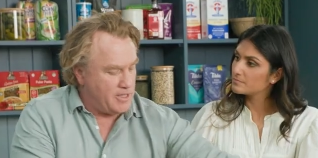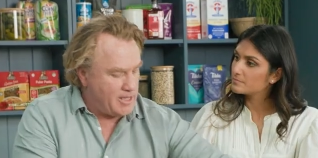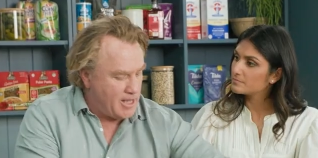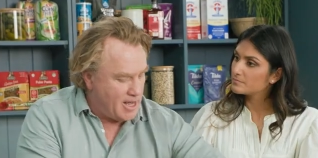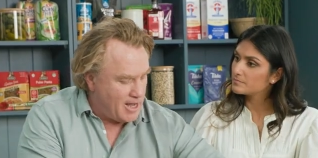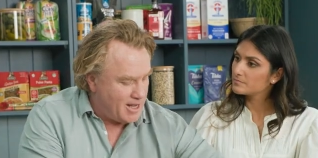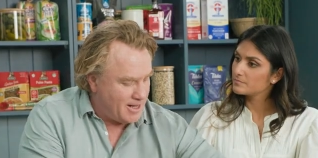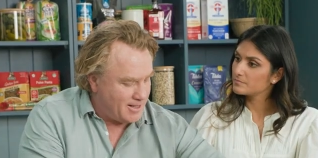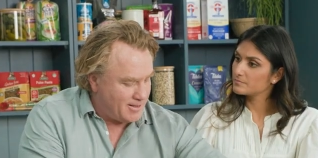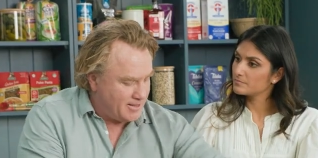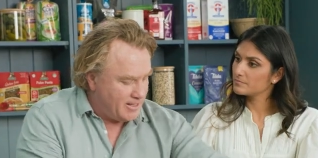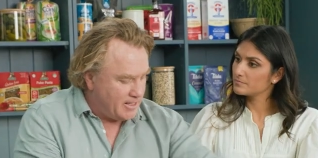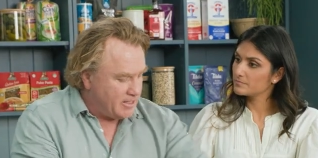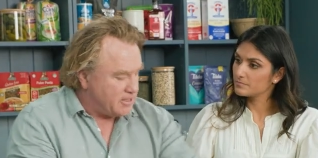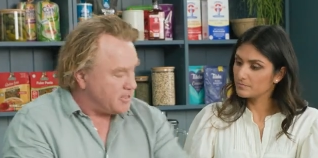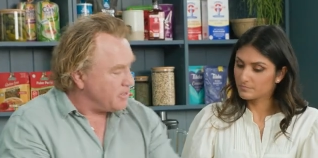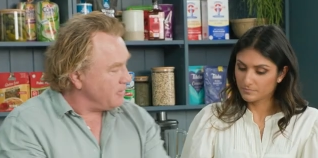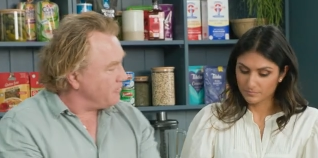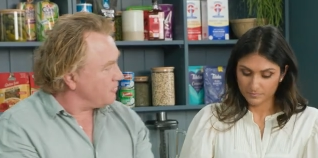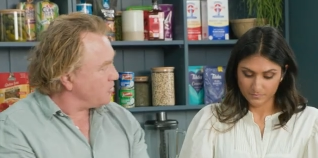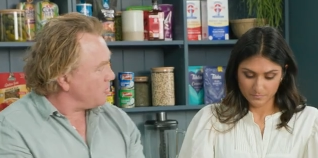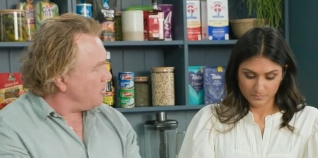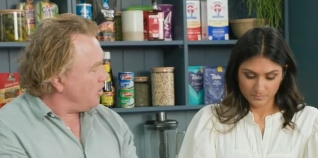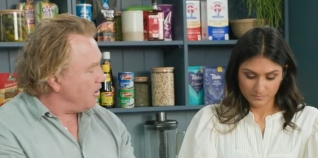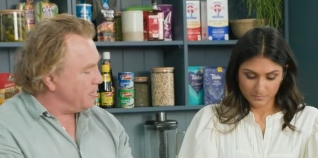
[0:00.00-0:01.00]
Speaker 1: the uh, length
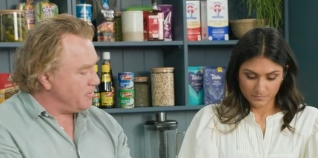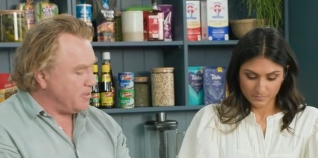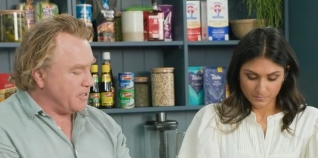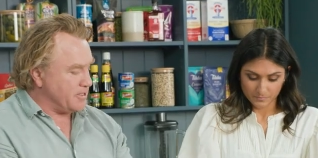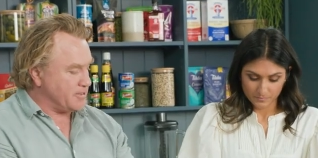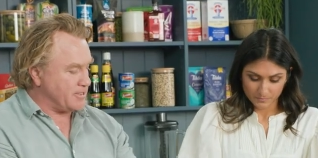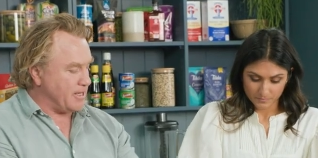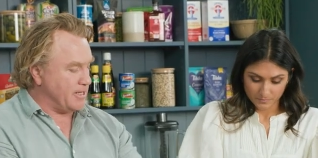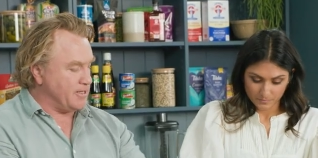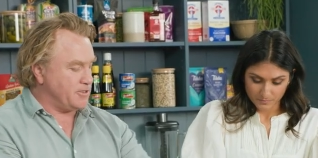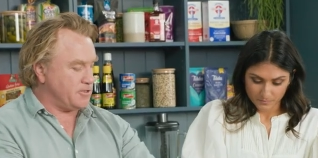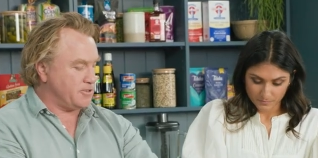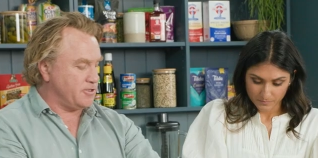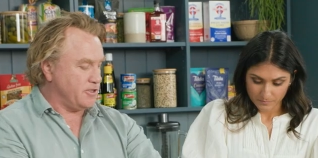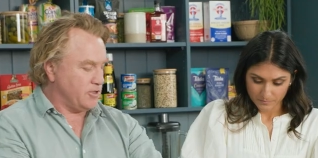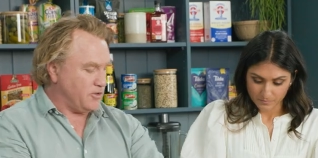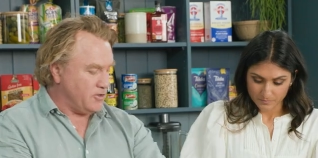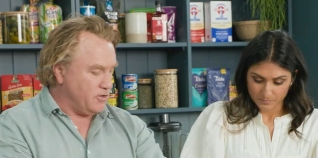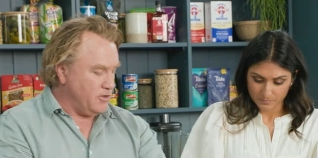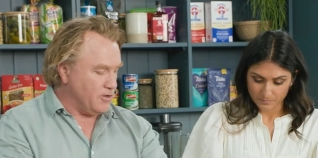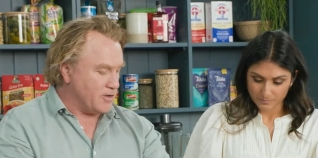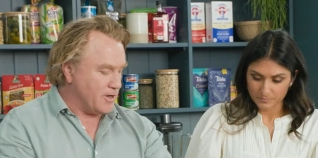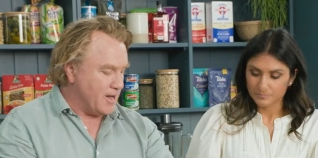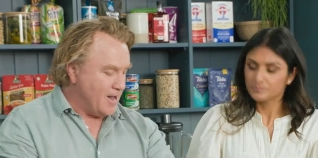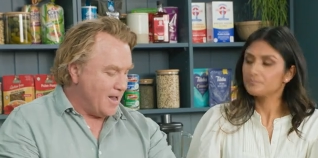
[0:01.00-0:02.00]
of time that it takes to
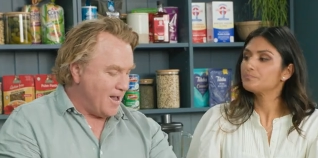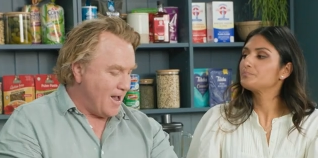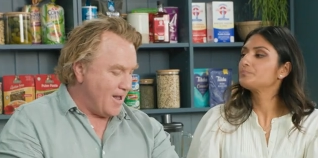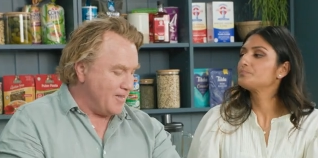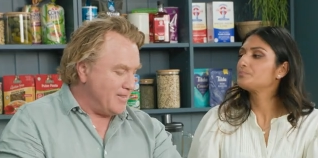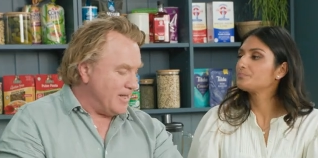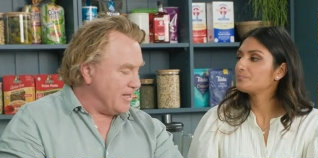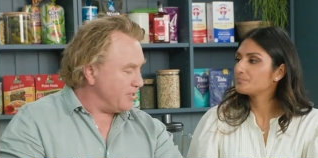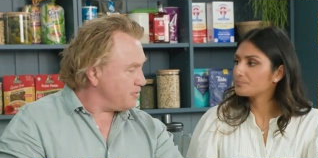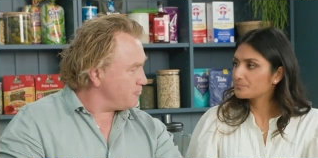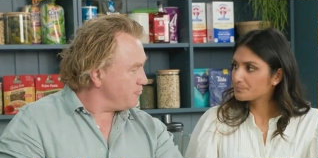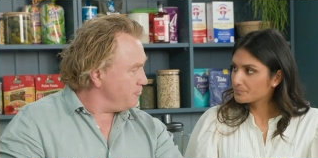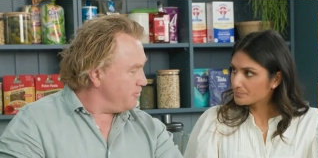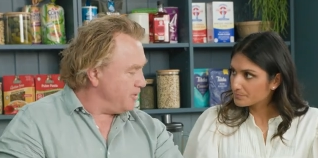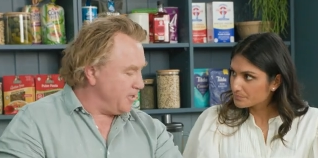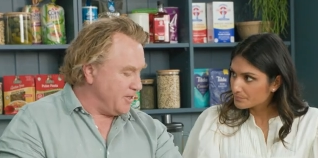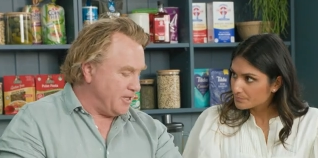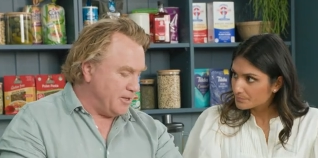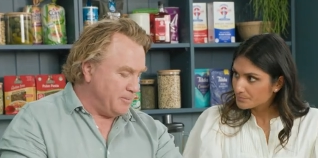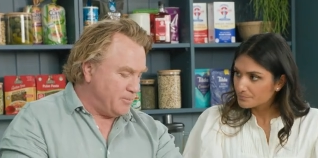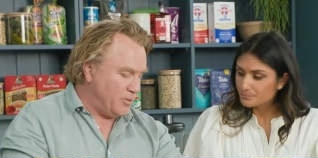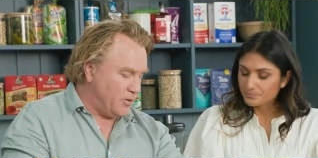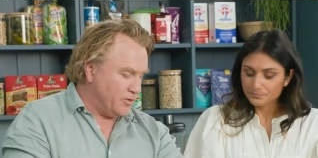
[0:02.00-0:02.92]
cook. And that's really